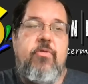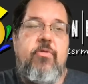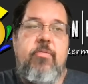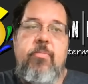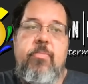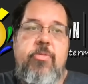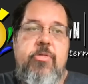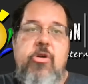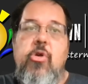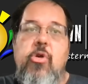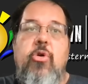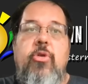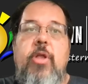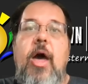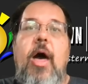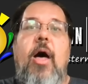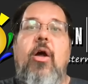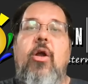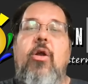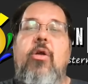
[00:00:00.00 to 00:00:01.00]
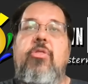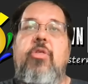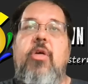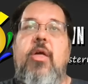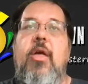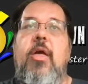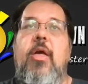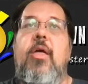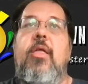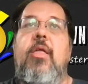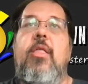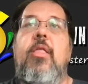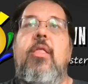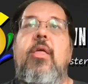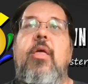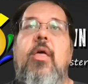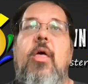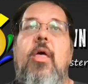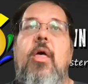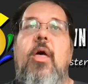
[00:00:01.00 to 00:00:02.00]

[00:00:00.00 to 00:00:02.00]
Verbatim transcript: for zero dollars, and